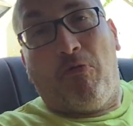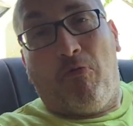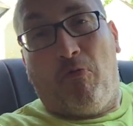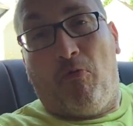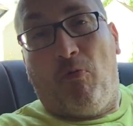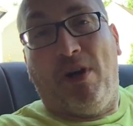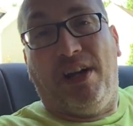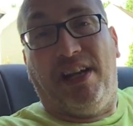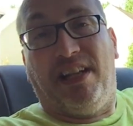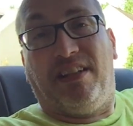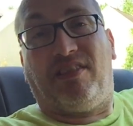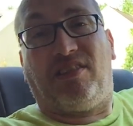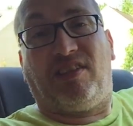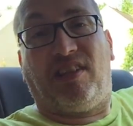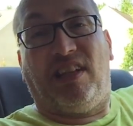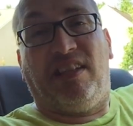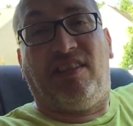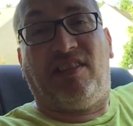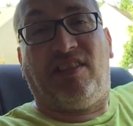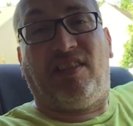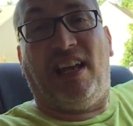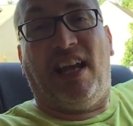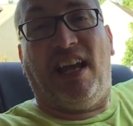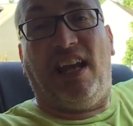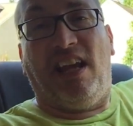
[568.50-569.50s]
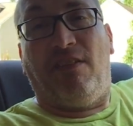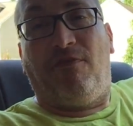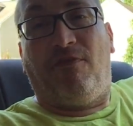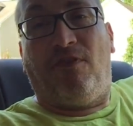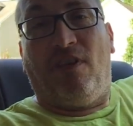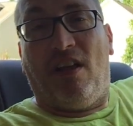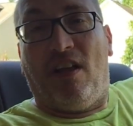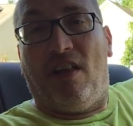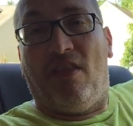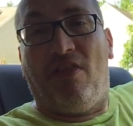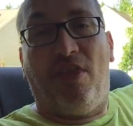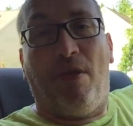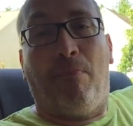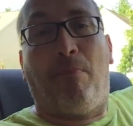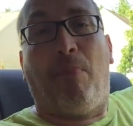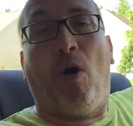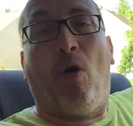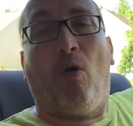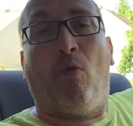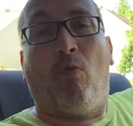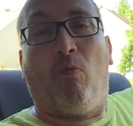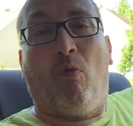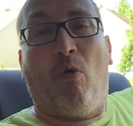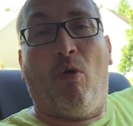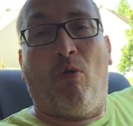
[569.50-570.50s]
when it's in safe, the
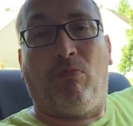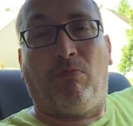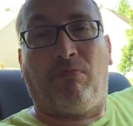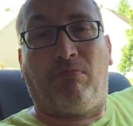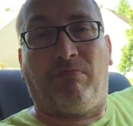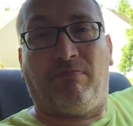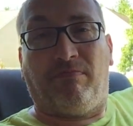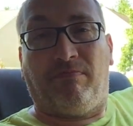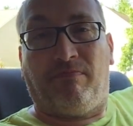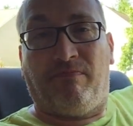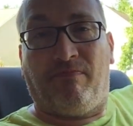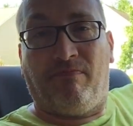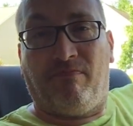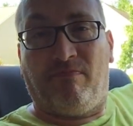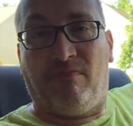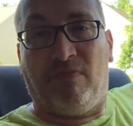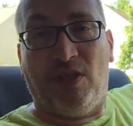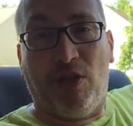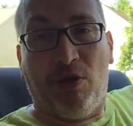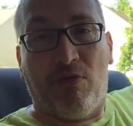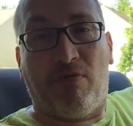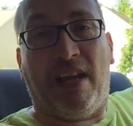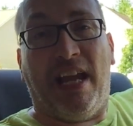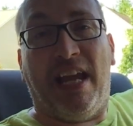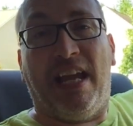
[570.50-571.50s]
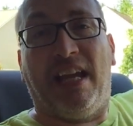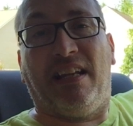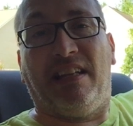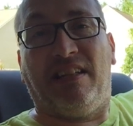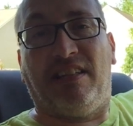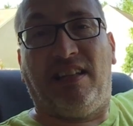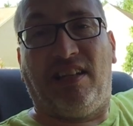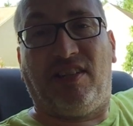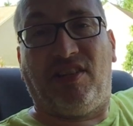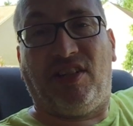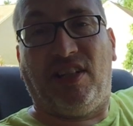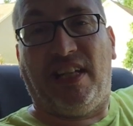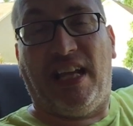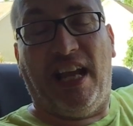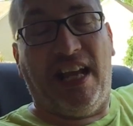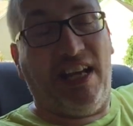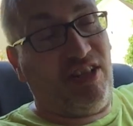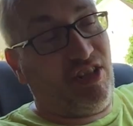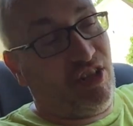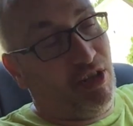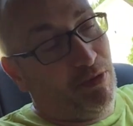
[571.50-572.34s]
bolt you can't disengage